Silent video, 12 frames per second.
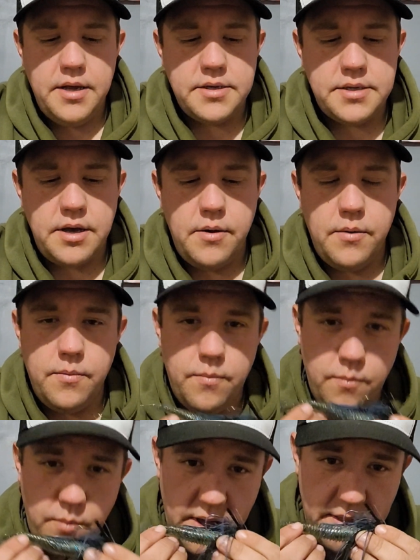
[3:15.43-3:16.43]
So
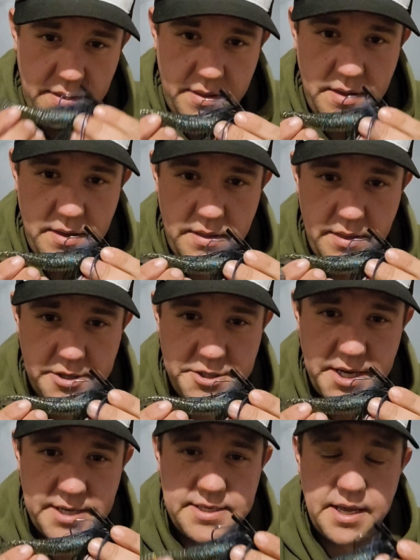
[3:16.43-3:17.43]
with the
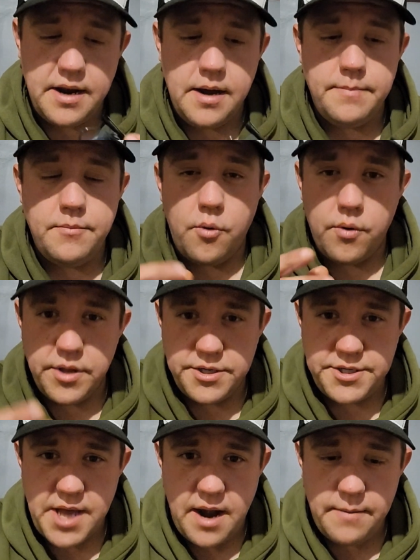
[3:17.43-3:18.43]
jig setup or the
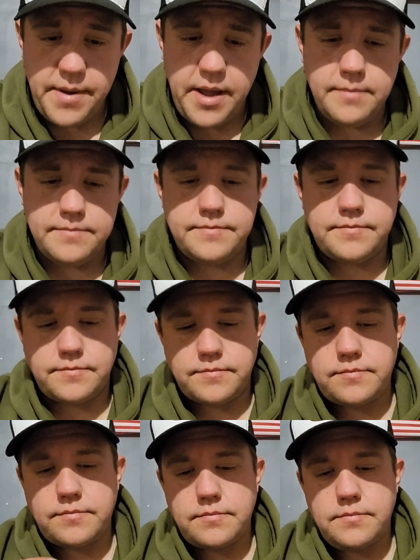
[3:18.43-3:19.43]
chatterbait,
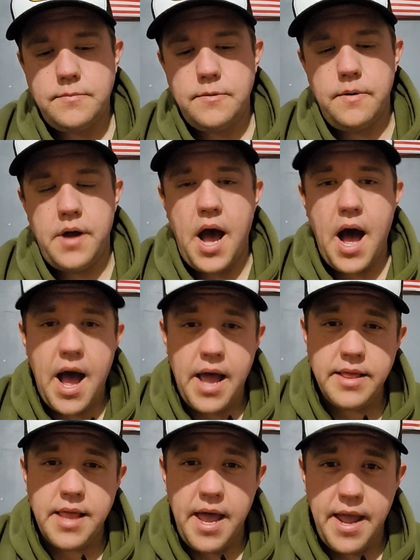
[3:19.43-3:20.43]

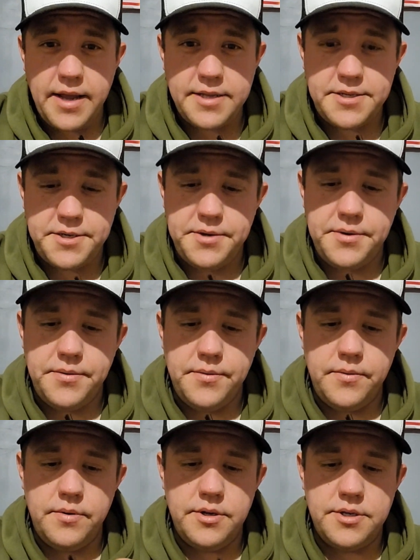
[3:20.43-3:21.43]
I like
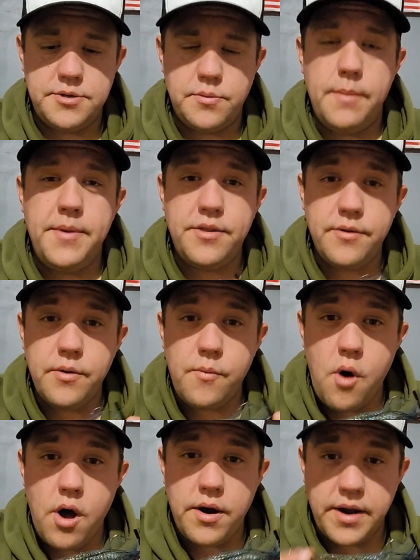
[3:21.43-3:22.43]
to swim in through the
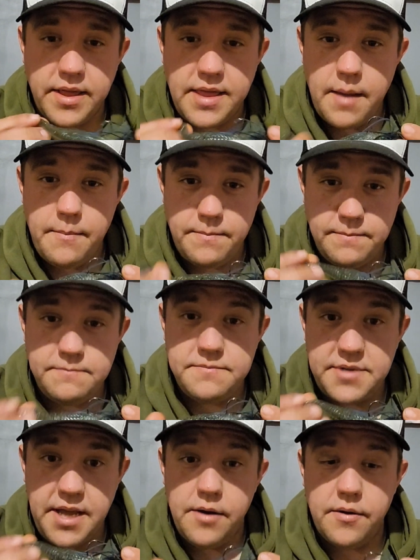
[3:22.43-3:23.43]
water, get that
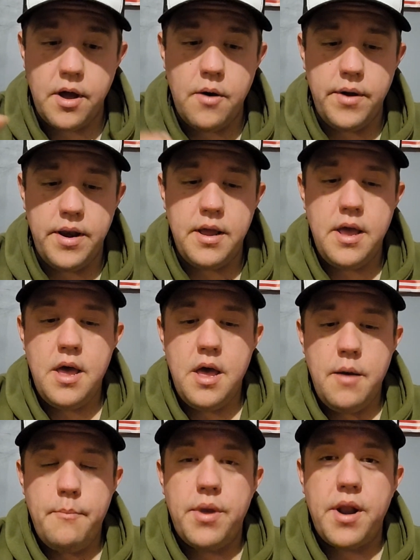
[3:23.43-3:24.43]
tail going,
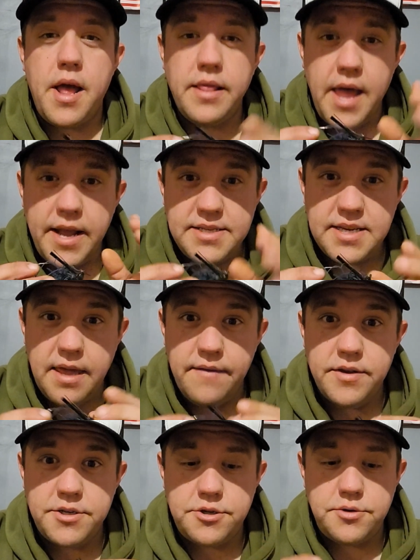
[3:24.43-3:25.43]
but I like to give
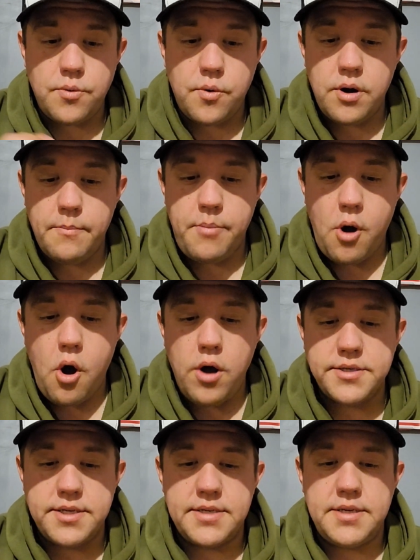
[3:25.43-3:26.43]
it short
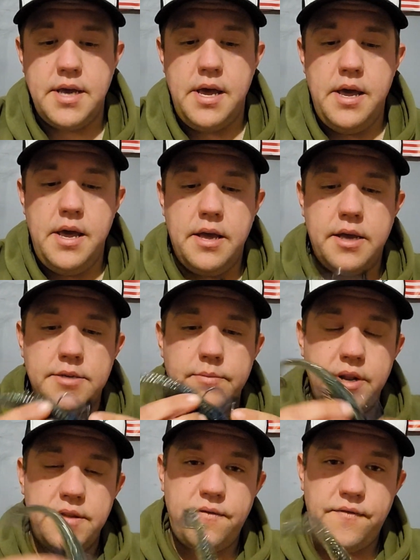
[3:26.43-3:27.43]
pauses, because
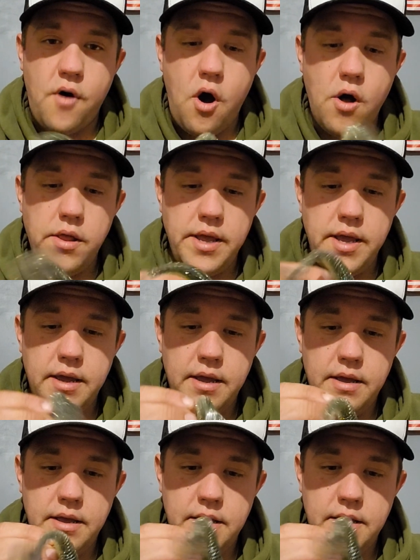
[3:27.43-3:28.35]
when it's falling